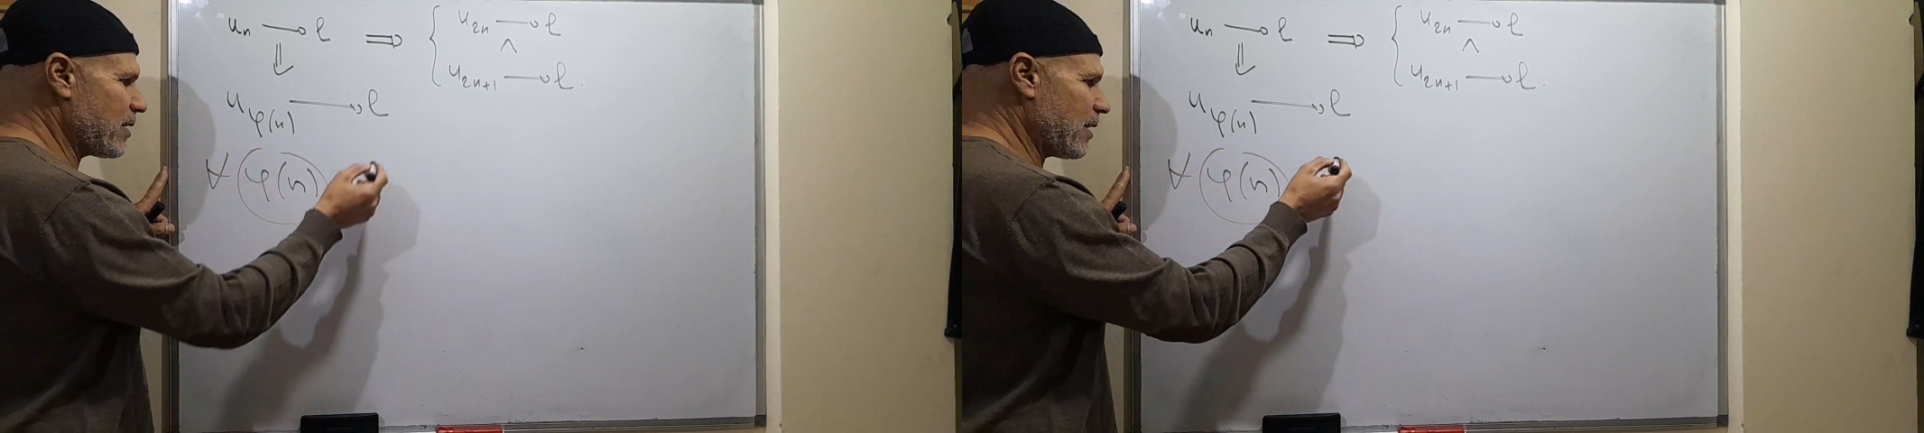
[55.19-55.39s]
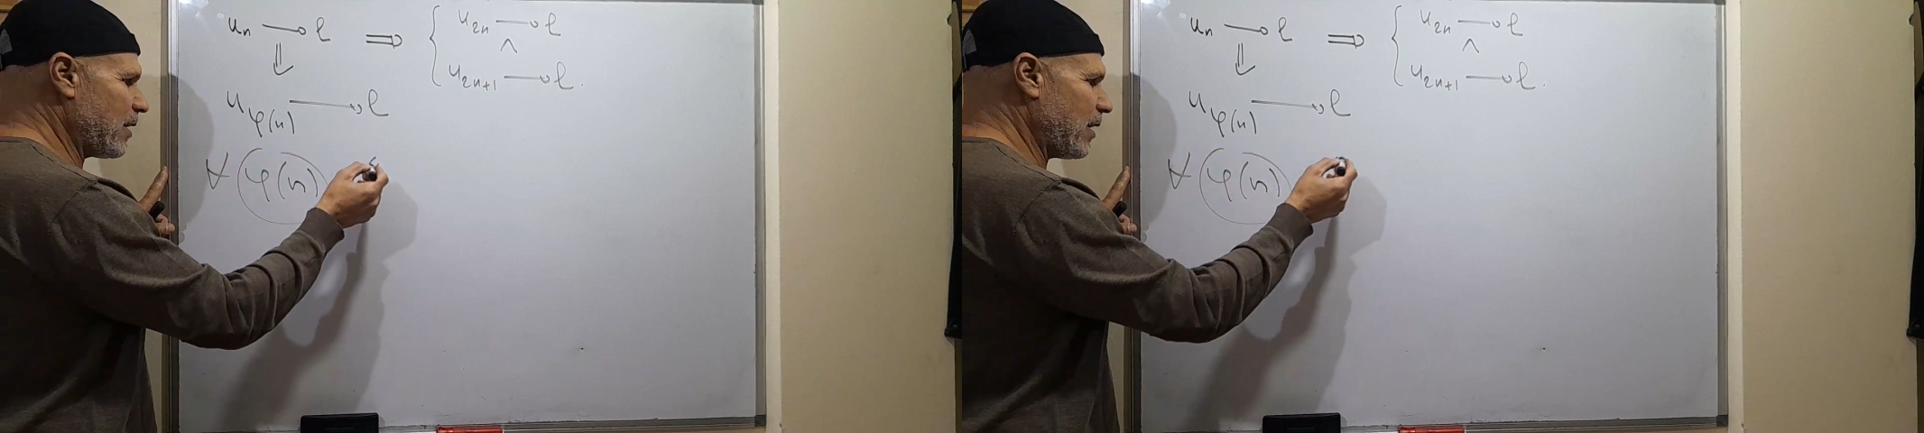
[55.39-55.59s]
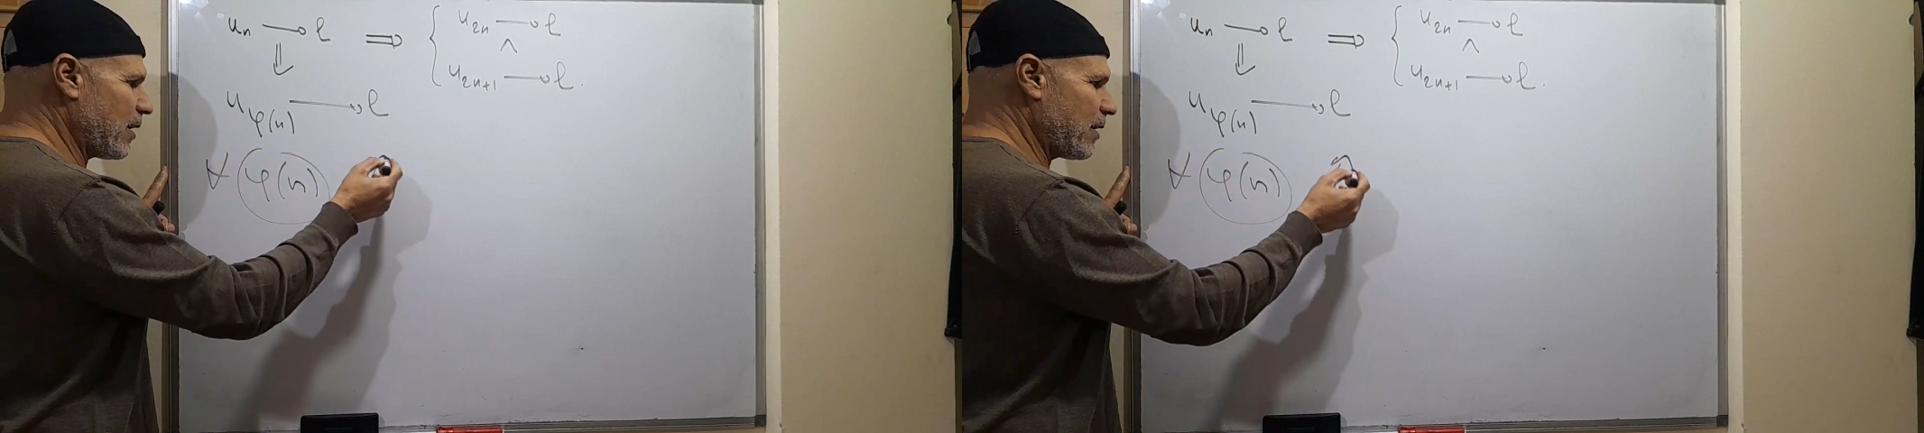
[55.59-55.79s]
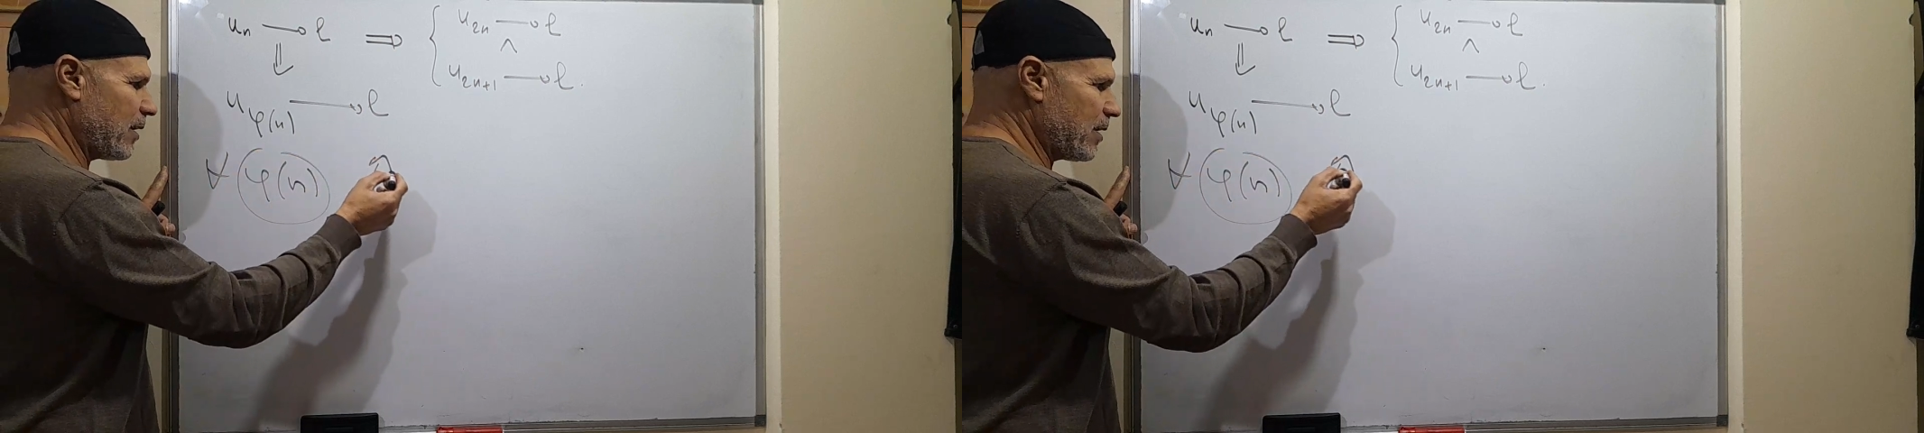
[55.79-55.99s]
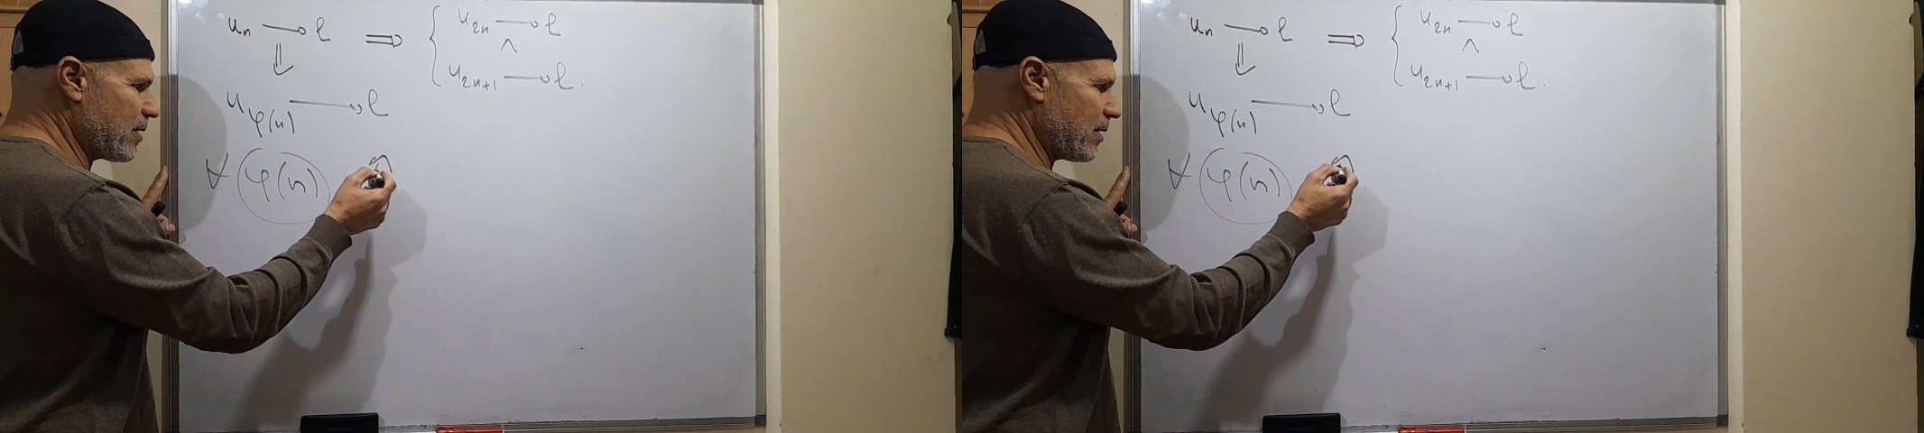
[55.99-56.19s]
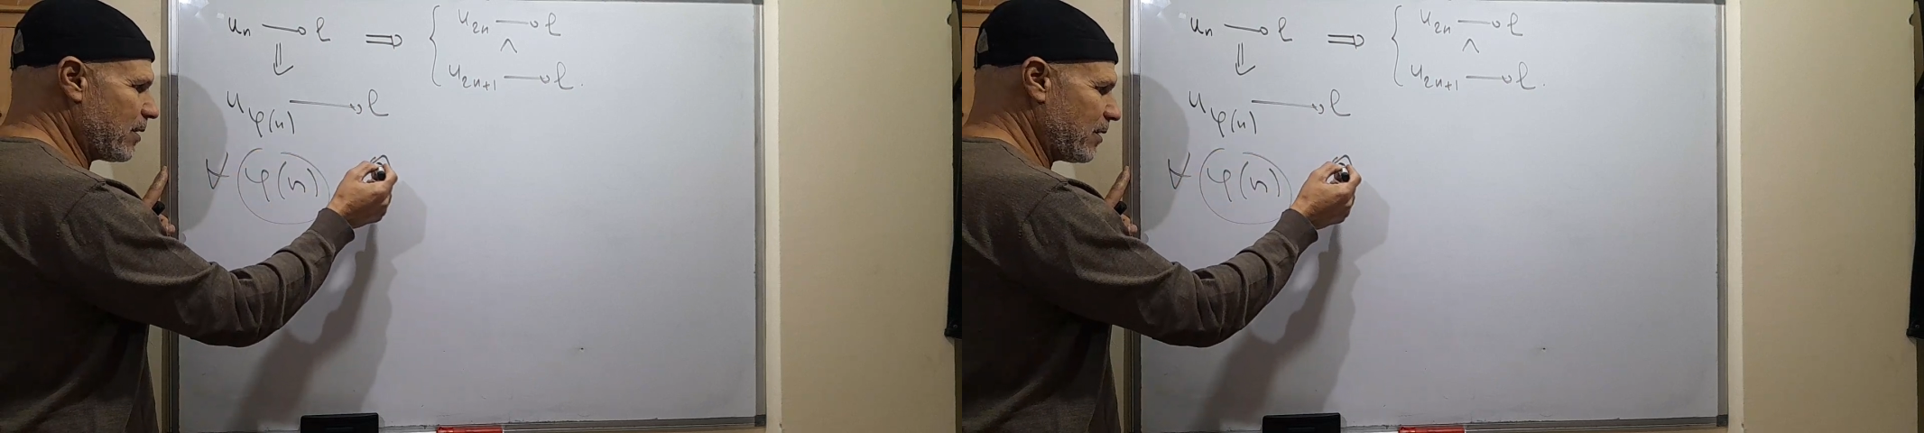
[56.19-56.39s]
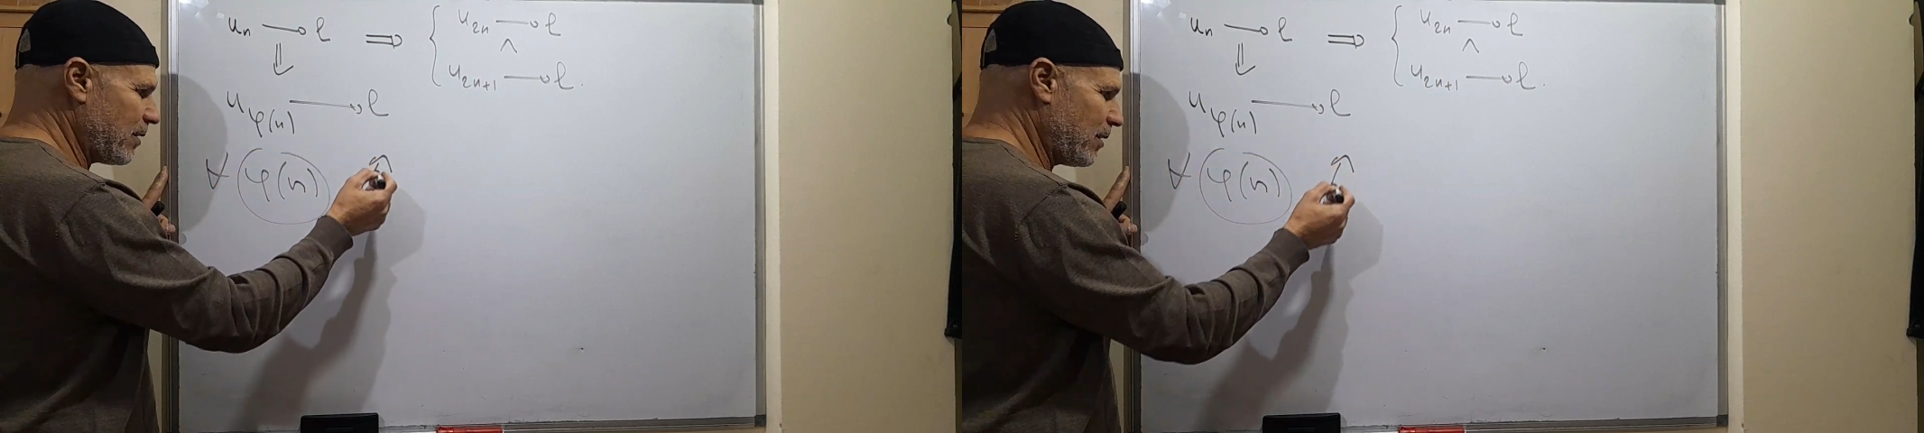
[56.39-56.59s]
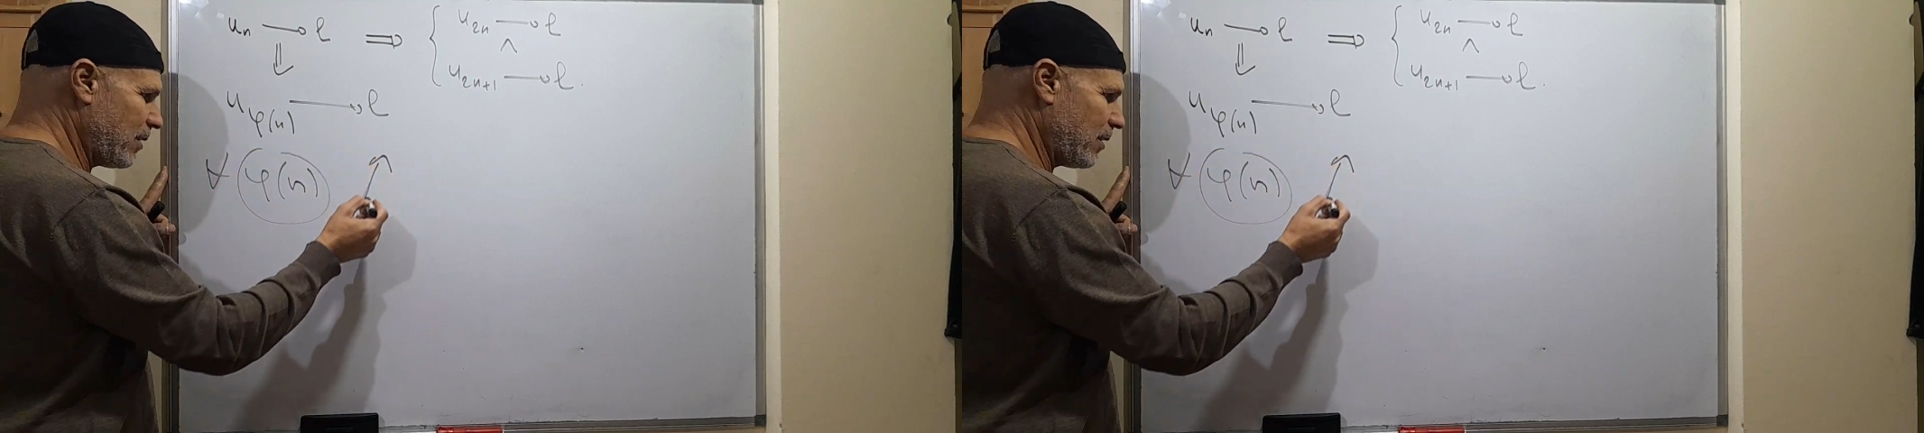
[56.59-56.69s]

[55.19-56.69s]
an increasing